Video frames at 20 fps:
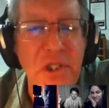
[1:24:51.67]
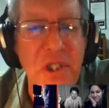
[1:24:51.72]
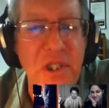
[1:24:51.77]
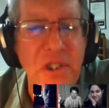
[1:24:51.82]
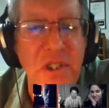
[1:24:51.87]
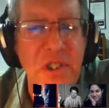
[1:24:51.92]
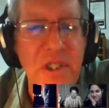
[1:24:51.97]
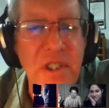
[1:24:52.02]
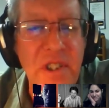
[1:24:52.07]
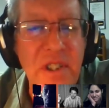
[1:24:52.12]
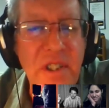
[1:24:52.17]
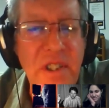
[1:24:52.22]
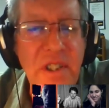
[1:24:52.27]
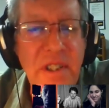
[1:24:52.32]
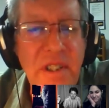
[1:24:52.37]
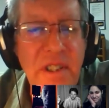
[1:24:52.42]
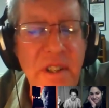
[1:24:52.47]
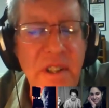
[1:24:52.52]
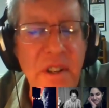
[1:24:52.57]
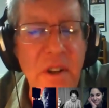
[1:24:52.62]
It's just,
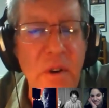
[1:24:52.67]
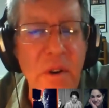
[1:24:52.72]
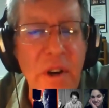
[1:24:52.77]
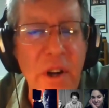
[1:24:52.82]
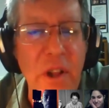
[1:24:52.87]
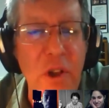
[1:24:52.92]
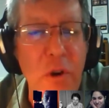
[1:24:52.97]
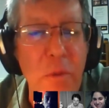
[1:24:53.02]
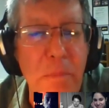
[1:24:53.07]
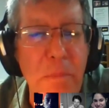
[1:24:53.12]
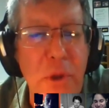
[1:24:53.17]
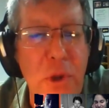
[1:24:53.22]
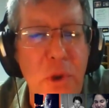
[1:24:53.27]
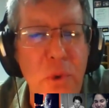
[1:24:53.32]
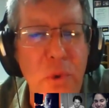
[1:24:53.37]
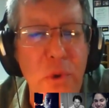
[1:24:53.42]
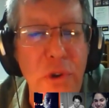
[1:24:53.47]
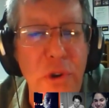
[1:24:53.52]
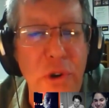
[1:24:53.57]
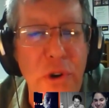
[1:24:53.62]
another
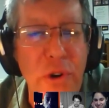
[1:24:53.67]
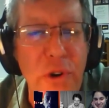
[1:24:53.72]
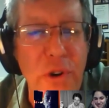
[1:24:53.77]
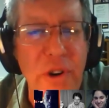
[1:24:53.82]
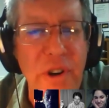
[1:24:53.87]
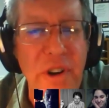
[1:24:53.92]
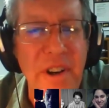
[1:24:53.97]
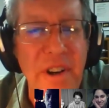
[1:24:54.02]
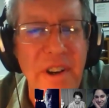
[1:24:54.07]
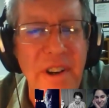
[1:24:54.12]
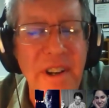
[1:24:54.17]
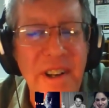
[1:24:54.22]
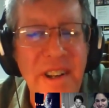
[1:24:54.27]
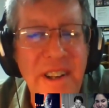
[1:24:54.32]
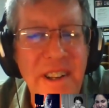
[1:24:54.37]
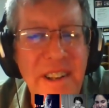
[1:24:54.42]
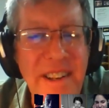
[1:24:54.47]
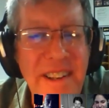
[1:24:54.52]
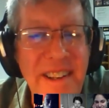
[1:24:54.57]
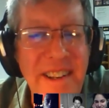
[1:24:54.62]
peculiar
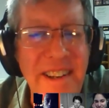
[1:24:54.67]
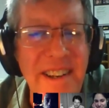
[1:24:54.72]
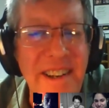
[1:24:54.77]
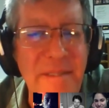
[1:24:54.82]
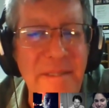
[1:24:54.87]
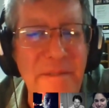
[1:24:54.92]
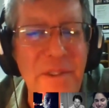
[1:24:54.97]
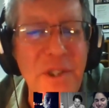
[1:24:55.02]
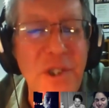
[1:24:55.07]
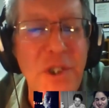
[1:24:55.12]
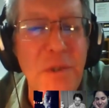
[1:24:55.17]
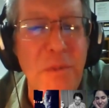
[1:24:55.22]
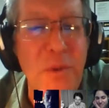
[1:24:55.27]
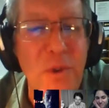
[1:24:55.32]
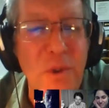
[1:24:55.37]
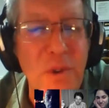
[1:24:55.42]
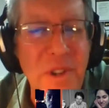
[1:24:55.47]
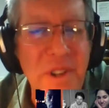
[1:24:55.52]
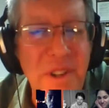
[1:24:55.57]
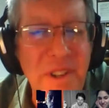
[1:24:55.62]

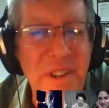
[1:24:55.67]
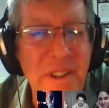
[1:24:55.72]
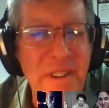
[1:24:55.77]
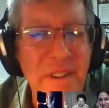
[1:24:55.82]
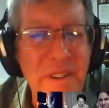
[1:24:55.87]
visible